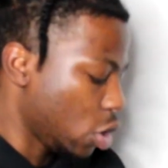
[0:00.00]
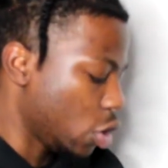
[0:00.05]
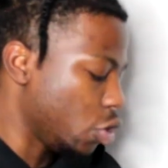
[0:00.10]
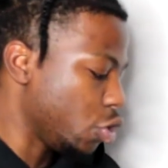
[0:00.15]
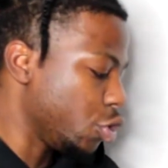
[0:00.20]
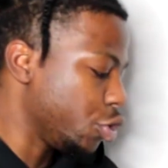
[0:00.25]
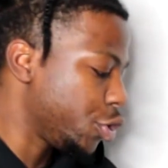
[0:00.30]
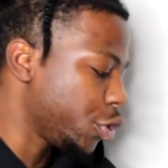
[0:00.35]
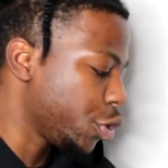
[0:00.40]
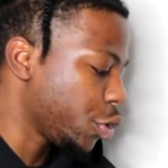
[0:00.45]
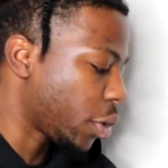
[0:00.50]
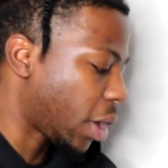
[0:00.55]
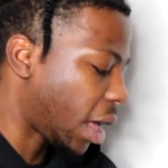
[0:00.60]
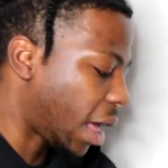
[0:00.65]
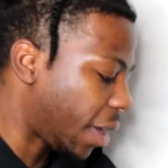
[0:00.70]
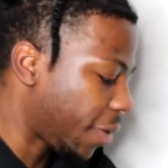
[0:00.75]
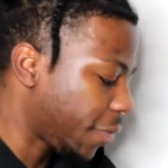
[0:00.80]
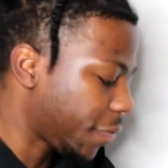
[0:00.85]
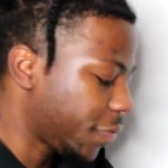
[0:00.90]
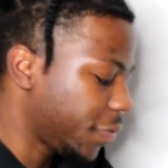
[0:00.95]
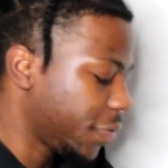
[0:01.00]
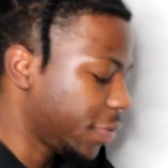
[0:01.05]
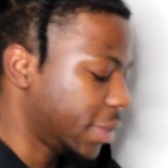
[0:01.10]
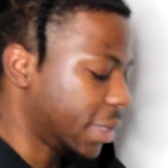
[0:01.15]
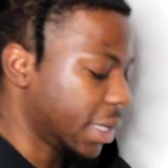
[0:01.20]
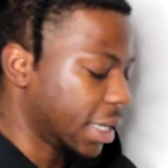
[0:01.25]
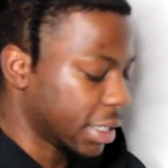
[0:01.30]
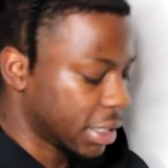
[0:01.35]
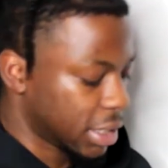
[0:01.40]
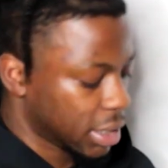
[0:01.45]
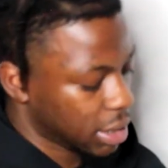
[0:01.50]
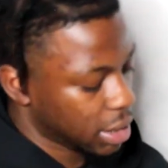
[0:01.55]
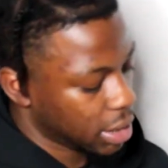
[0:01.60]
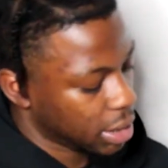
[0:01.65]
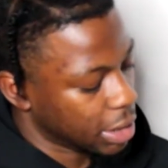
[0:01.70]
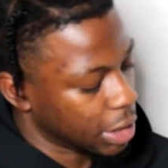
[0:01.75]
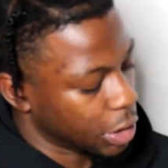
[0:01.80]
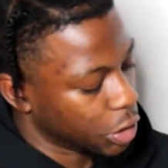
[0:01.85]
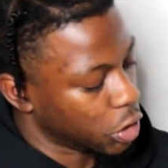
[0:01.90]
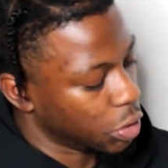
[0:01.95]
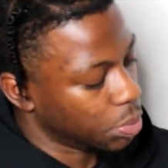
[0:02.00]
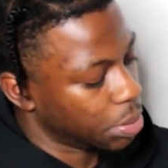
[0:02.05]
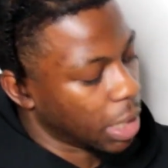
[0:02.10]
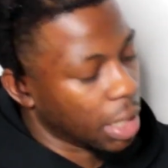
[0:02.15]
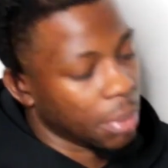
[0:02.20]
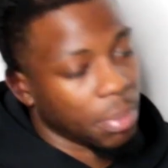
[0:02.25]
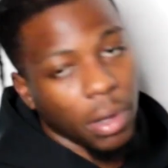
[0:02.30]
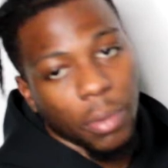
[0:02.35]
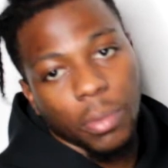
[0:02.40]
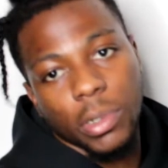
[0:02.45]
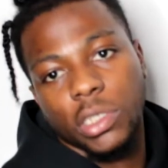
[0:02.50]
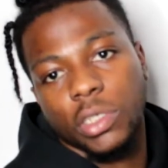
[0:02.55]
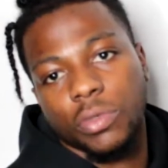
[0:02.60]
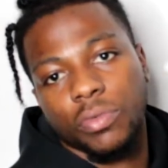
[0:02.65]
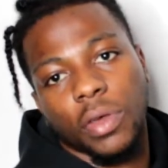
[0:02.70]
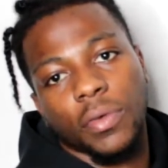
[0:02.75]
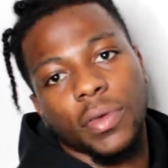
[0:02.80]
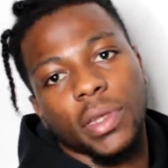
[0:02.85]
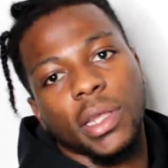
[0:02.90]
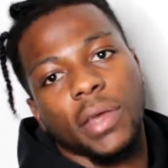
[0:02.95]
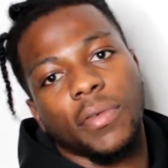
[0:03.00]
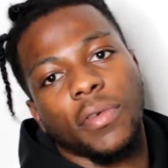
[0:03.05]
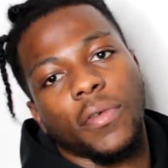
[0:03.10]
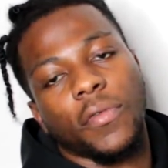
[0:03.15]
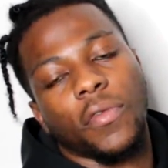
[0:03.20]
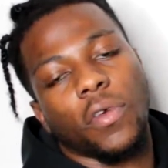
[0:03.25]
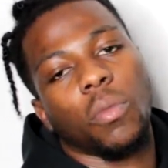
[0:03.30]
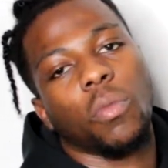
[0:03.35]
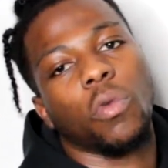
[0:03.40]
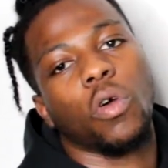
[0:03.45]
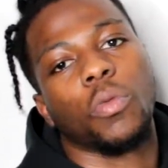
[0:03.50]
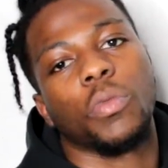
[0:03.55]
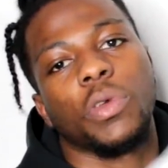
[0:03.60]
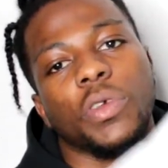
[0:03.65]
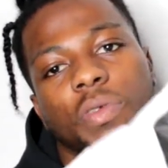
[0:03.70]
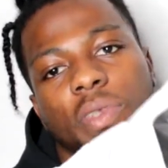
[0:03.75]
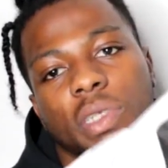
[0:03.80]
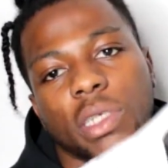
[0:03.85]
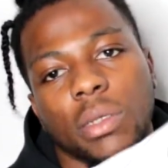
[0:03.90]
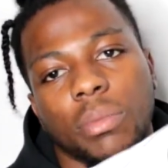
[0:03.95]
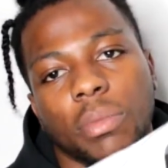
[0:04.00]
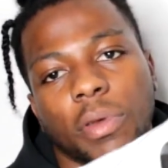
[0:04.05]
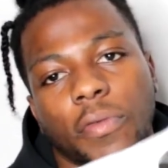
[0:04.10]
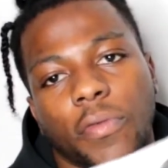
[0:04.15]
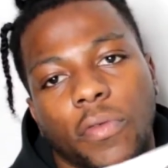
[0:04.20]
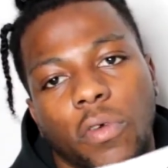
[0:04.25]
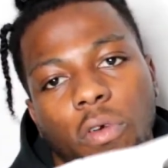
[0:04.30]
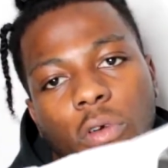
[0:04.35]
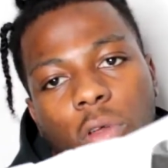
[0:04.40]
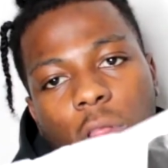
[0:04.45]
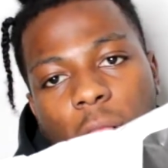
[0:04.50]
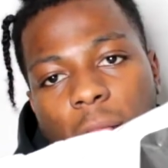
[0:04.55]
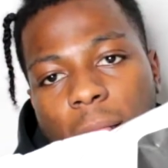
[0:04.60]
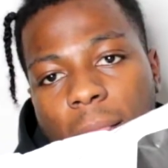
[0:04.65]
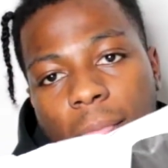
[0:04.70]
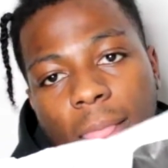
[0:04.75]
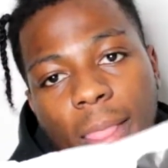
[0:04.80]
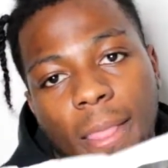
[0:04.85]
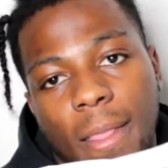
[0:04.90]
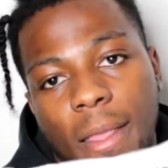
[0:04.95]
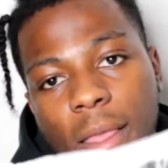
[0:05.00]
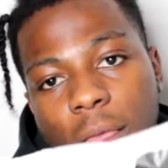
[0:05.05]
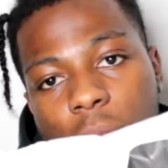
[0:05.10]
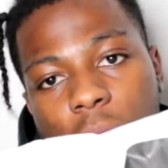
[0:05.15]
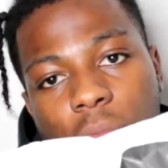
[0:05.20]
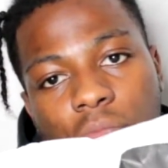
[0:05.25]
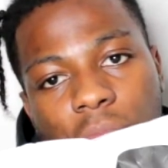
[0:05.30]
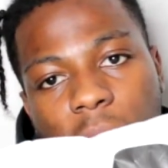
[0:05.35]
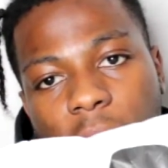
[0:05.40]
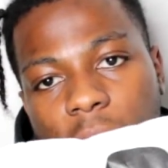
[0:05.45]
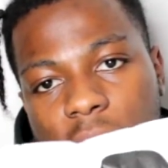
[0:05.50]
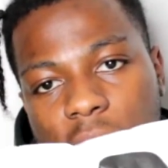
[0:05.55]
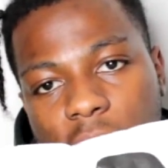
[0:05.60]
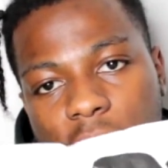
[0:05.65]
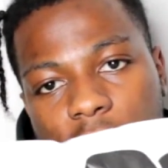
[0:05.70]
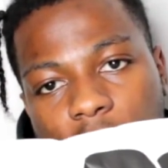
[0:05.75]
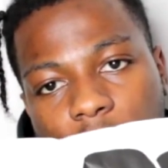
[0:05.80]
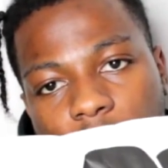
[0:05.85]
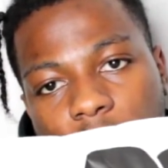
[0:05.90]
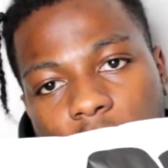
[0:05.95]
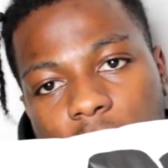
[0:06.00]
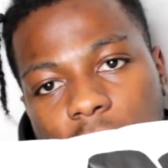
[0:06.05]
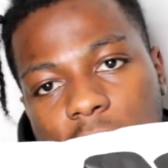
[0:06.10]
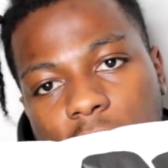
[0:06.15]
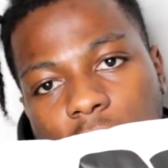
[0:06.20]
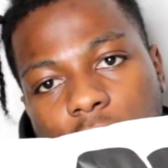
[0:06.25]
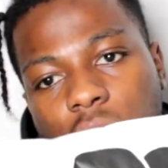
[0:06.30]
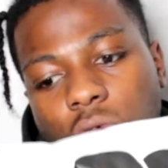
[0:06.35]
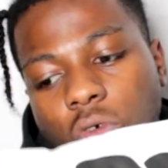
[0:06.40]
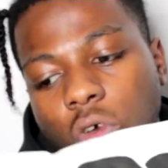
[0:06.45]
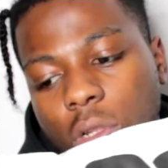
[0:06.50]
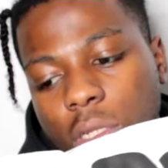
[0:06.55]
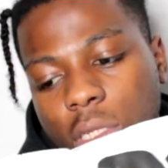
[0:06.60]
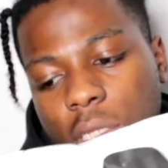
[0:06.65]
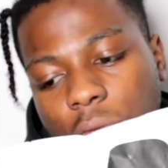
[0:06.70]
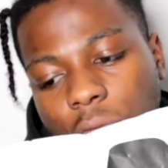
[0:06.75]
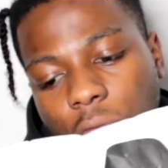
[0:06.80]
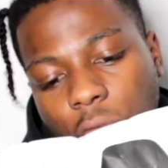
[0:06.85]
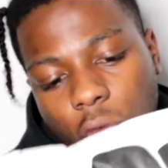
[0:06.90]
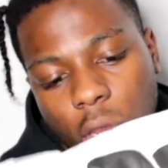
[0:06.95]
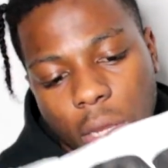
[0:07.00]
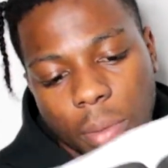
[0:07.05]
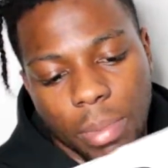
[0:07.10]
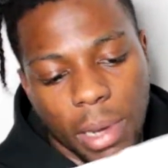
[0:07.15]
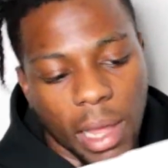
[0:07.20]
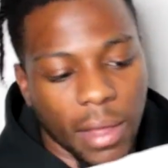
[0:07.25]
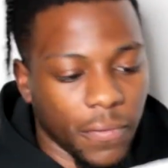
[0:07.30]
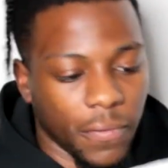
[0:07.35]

you do have this tissue paper, which is very different from what we've seen before. Never seen something like this. And you've got these 3 black